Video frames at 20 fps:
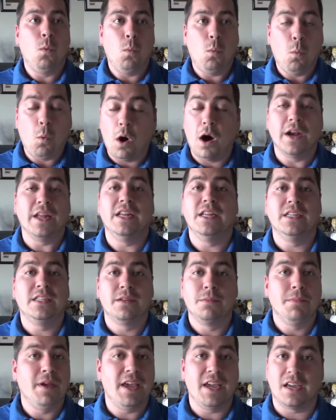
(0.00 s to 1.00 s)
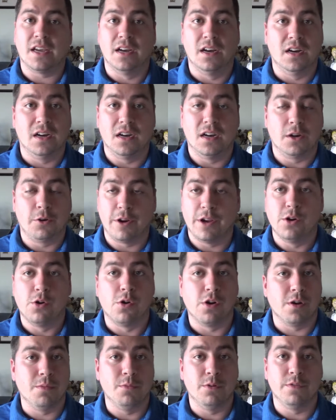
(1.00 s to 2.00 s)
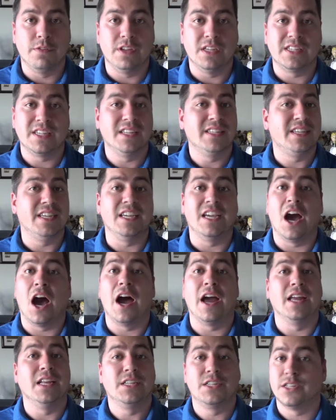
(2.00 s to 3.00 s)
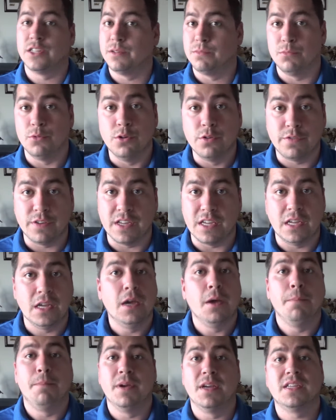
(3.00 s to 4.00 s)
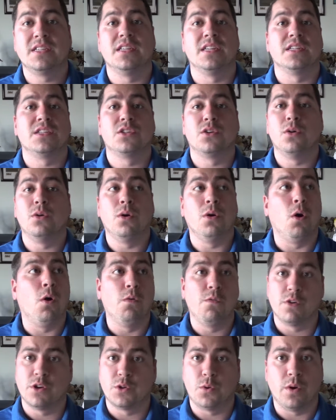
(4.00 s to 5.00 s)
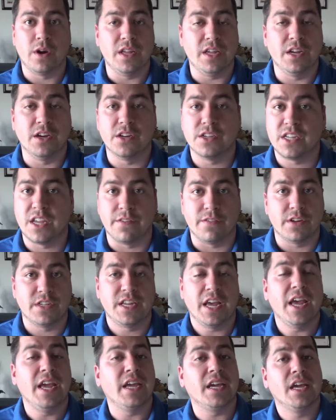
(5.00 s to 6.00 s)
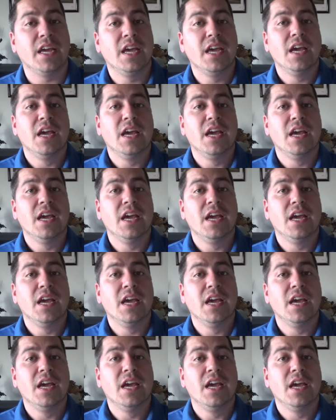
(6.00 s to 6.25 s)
wanting to make a Green Hornet movie since he got into the movie business, so over 20 years, give or take.